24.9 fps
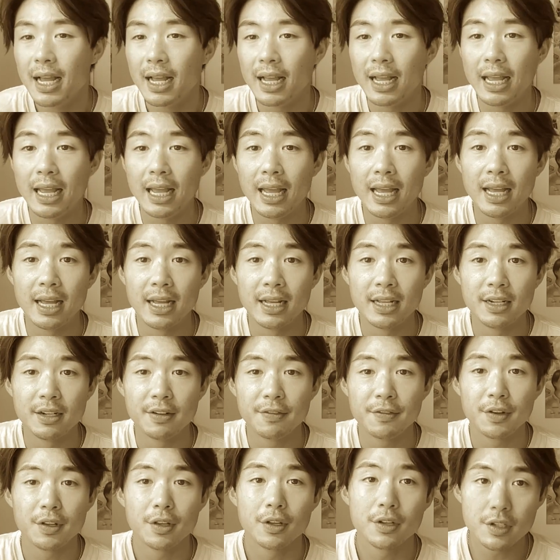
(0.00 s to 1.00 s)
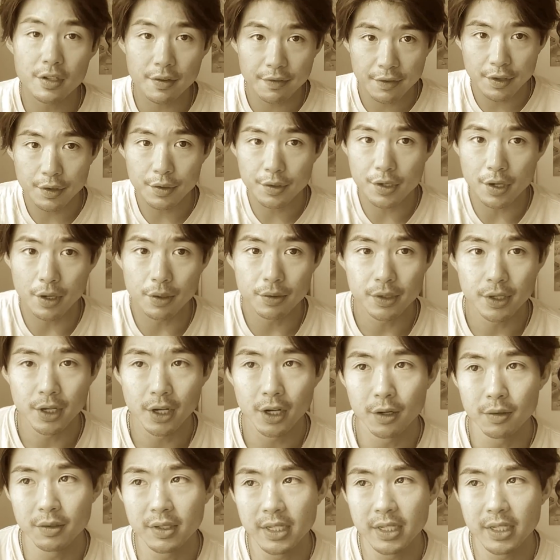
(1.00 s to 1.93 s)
and for those of you who don't know,